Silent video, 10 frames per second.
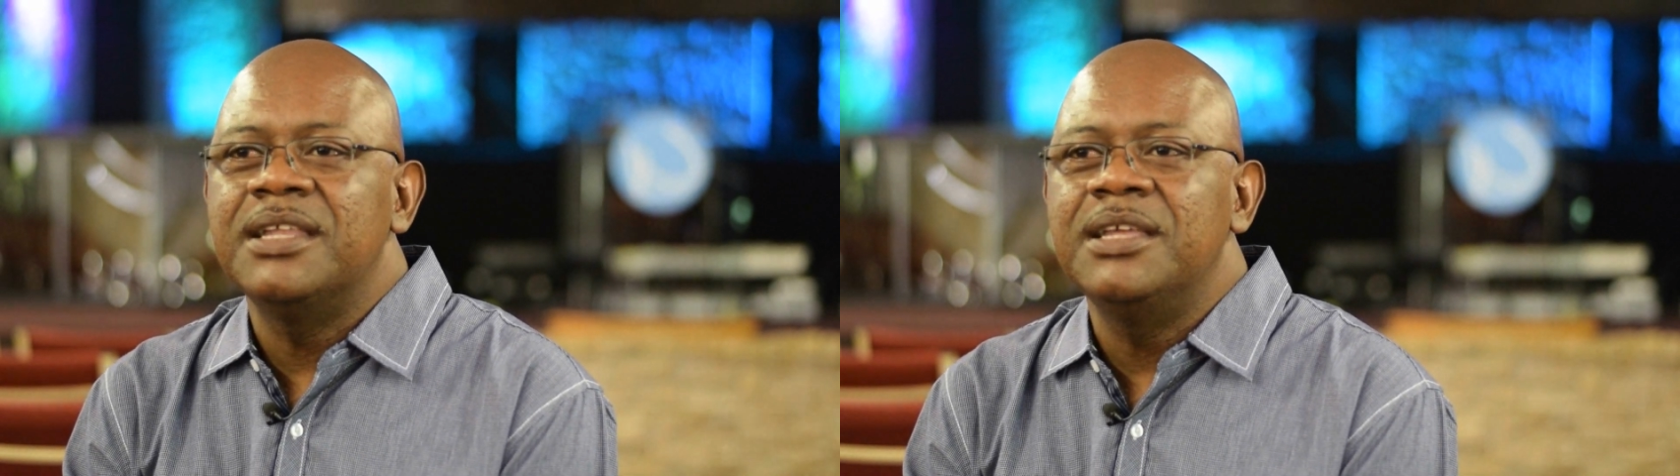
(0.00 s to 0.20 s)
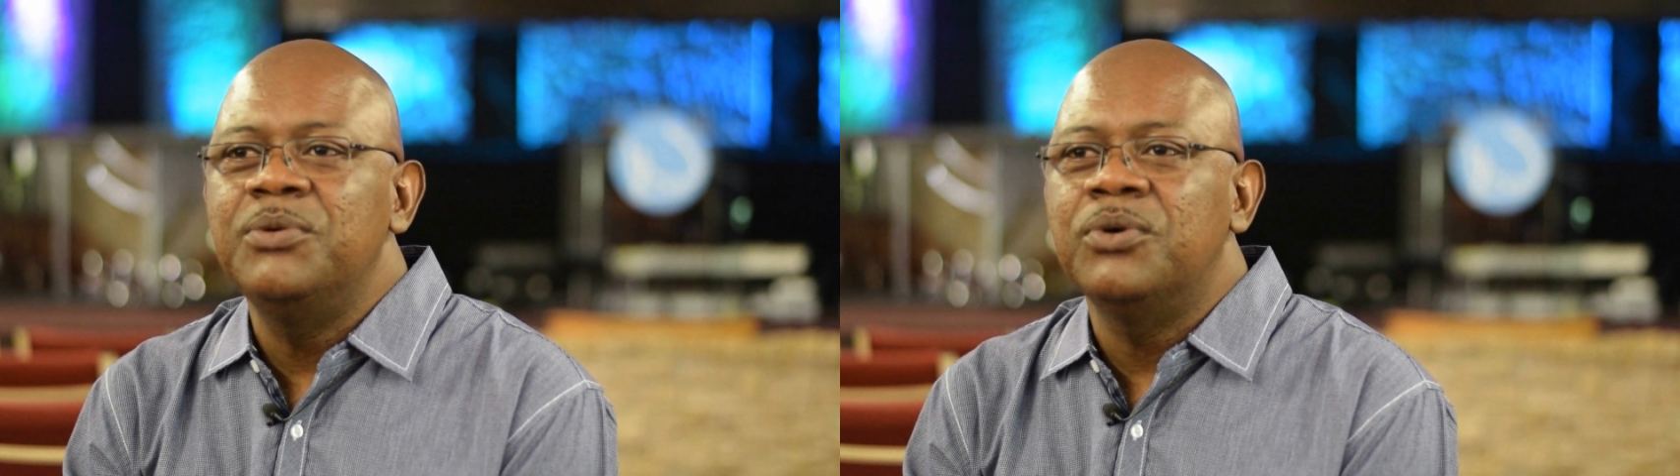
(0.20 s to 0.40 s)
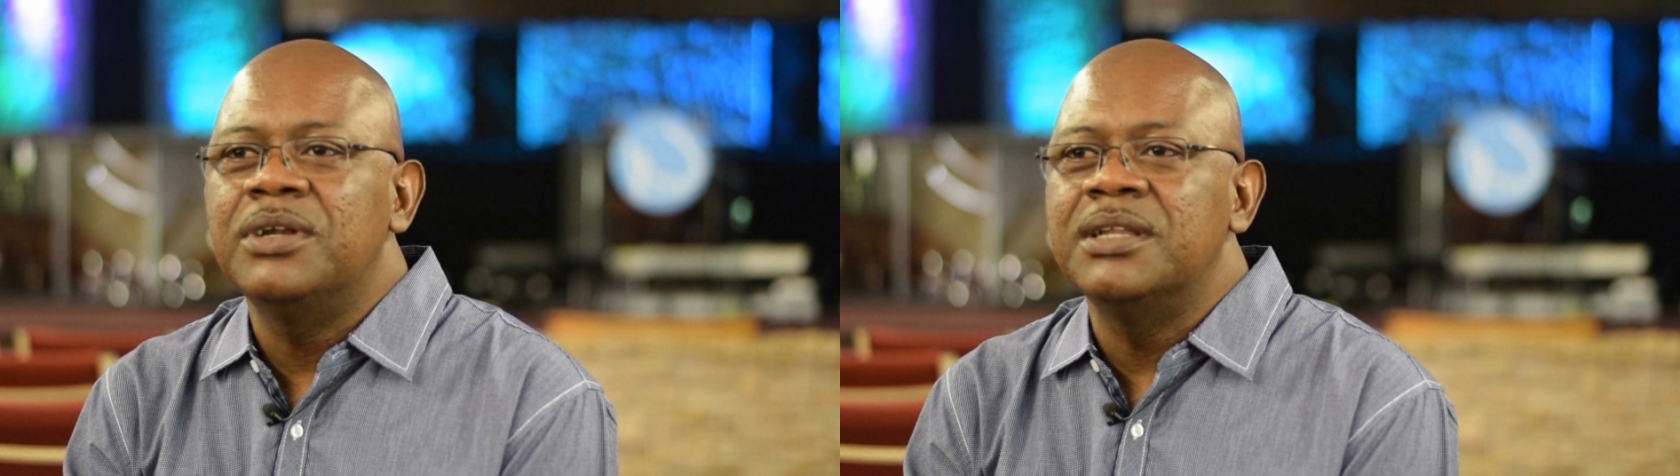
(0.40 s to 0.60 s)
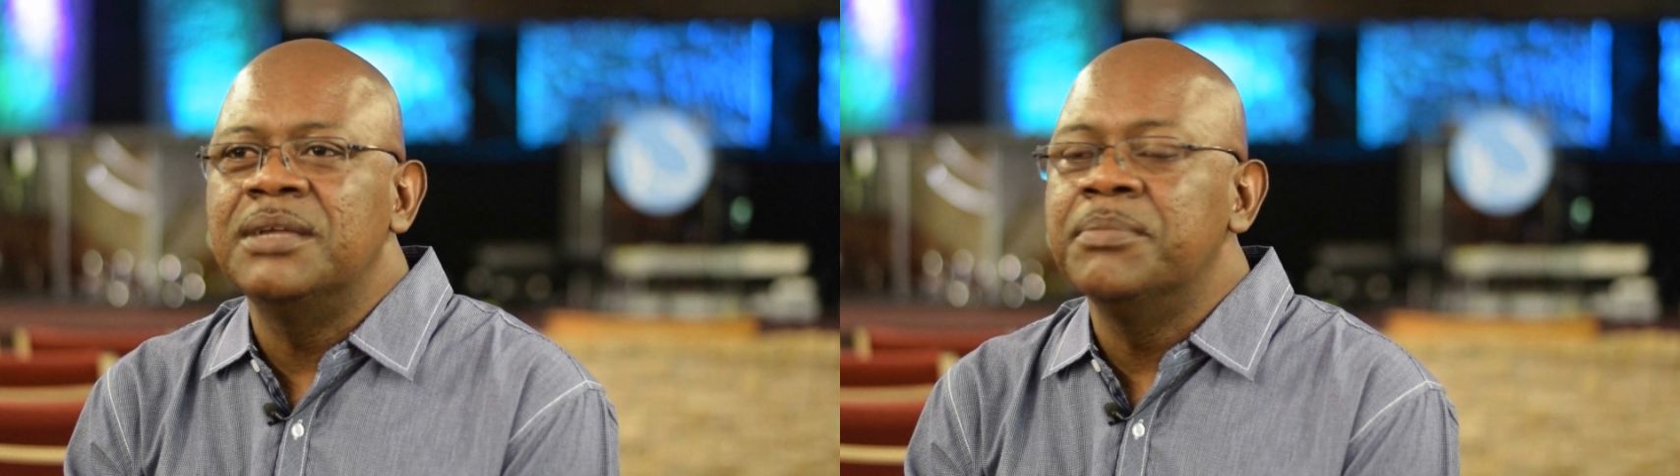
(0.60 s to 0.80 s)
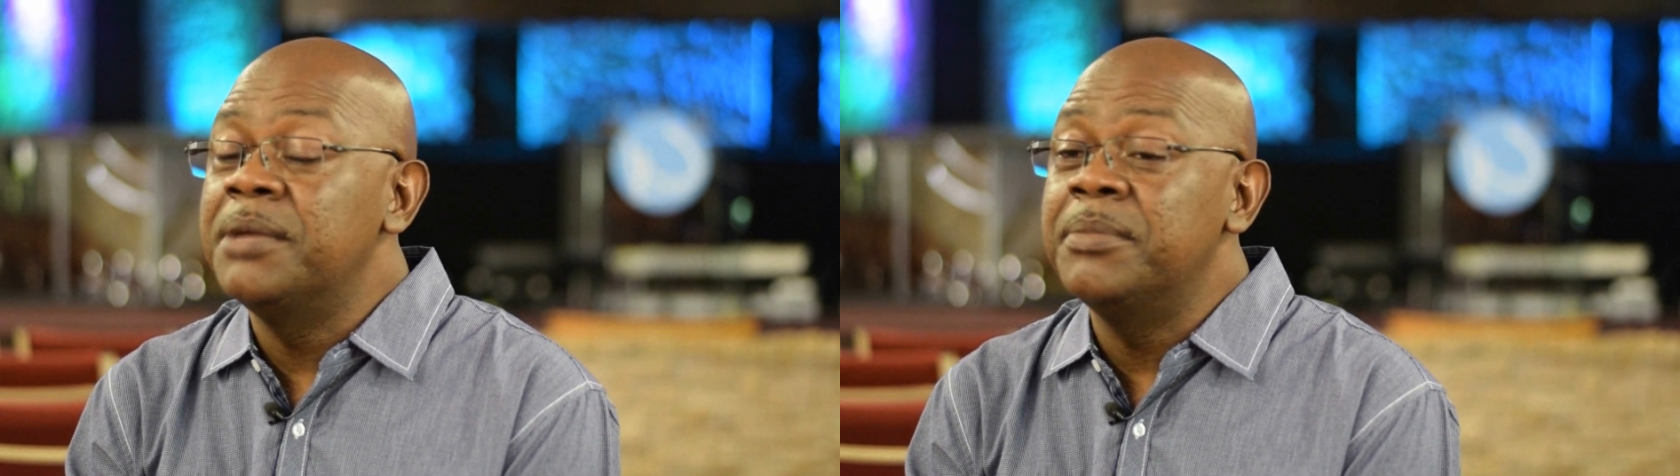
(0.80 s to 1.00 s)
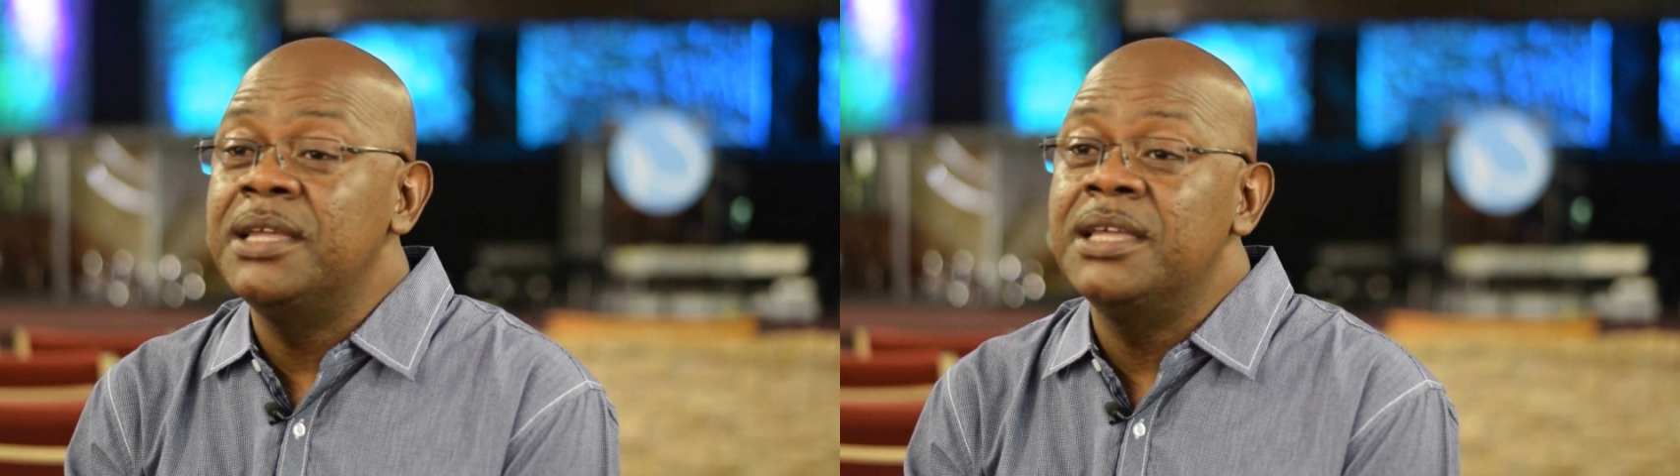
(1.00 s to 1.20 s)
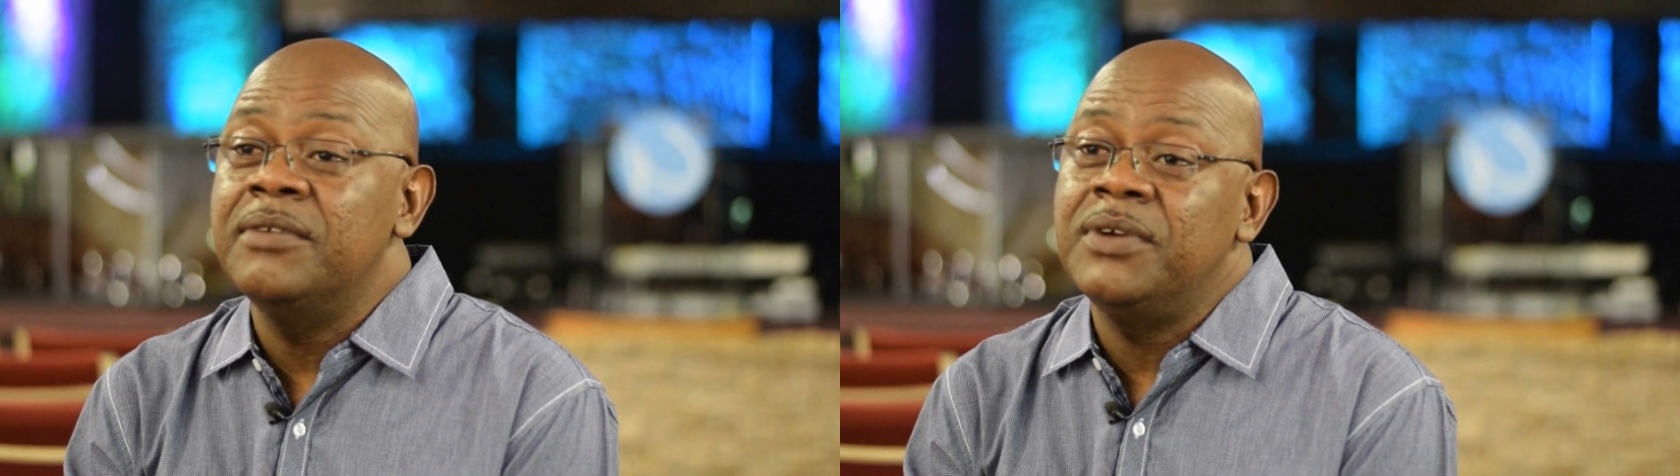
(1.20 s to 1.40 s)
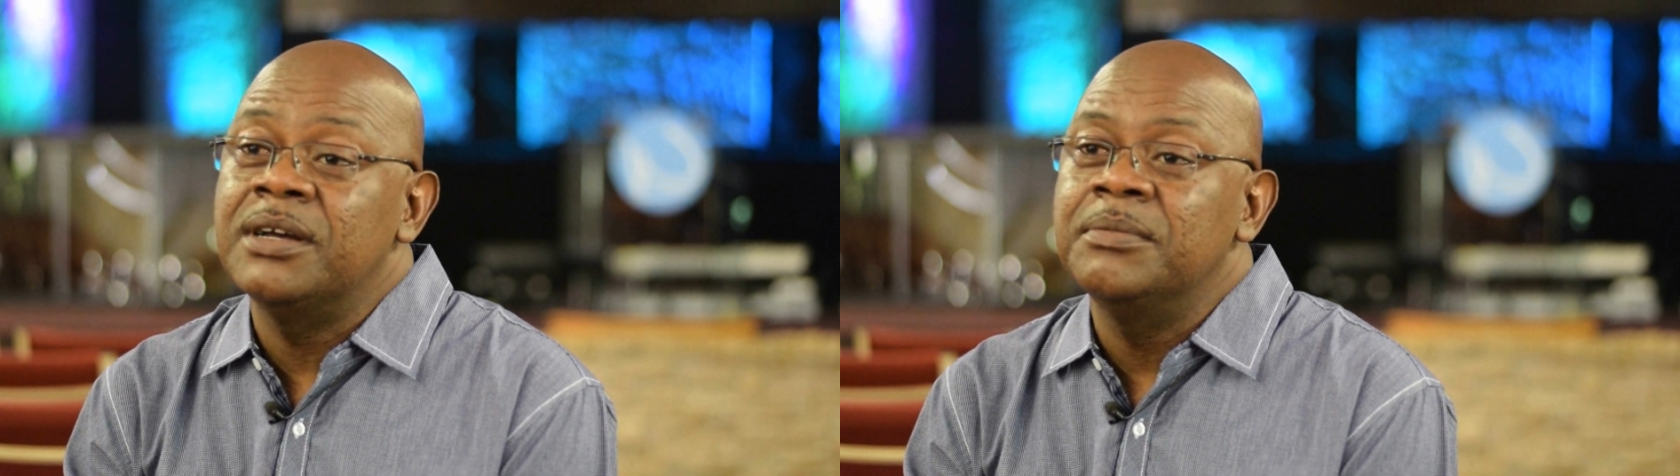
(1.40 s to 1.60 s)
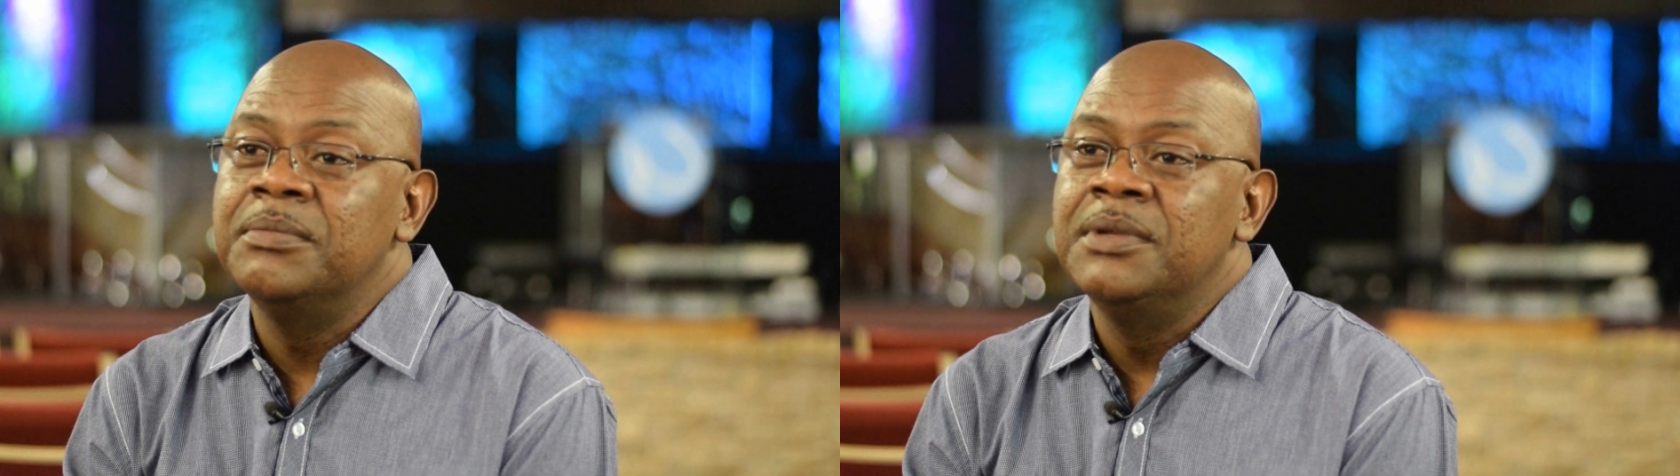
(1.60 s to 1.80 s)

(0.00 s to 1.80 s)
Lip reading: he wanted to make me give up.